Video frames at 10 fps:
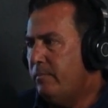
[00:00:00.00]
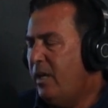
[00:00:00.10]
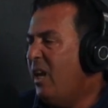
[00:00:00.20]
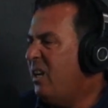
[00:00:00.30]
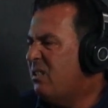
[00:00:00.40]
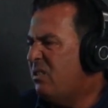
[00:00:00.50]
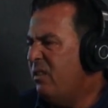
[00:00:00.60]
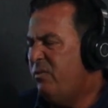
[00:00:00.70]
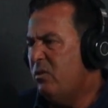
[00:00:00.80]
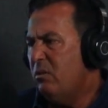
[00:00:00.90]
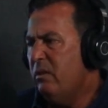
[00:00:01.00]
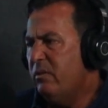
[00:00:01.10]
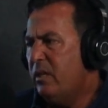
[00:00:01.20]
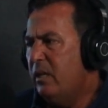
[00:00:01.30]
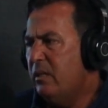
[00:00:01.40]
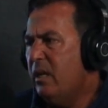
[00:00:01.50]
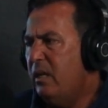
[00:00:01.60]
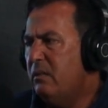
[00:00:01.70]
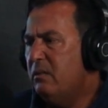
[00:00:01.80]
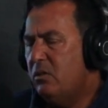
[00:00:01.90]
yeah, it's tough not to love the guy.
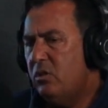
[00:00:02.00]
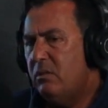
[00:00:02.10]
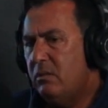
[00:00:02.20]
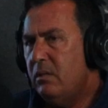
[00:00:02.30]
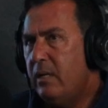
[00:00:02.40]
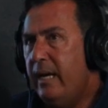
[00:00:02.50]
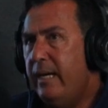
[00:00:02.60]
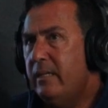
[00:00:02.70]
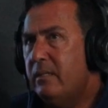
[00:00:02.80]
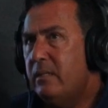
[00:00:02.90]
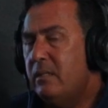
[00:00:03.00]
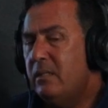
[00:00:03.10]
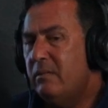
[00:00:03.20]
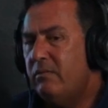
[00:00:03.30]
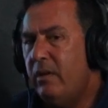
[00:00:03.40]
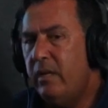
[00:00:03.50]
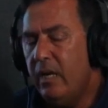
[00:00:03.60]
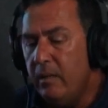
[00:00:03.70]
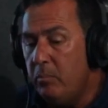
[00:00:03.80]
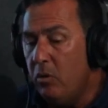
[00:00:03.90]
The guy is very
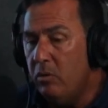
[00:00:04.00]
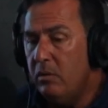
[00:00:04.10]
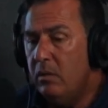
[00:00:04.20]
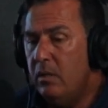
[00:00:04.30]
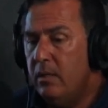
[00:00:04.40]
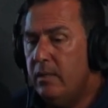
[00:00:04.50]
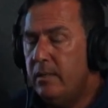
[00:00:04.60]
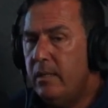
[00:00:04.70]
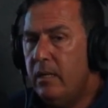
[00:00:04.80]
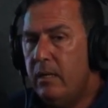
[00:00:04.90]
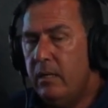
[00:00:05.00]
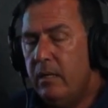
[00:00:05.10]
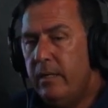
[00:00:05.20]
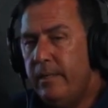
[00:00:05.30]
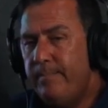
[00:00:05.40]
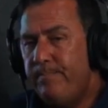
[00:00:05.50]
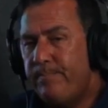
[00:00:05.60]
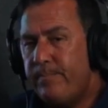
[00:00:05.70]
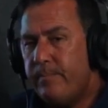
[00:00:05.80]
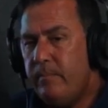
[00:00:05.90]
humble,
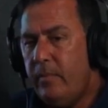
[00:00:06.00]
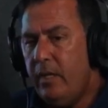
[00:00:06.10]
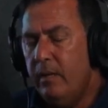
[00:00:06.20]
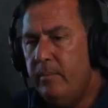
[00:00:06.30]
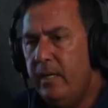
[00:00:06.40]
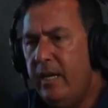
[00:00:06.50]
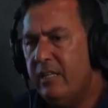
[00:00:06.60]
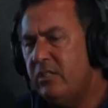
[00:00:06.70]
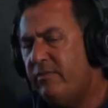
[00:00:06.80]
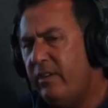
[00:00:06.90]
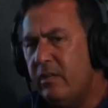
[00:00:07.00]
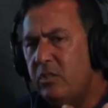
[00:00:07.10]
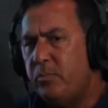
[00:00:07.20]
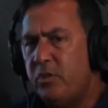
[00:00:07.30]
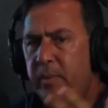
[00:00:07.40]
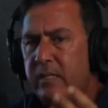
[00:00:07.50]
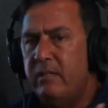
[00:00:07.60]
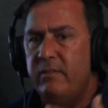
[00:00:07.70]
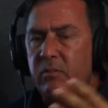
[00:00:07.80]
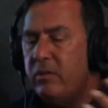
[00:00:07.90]
but has a very good
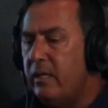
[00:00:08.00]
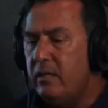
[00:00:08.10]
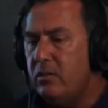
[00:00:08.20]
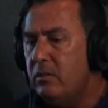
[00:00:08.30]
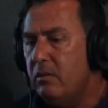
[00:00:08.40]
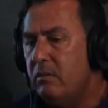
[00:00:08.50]
perspective on things.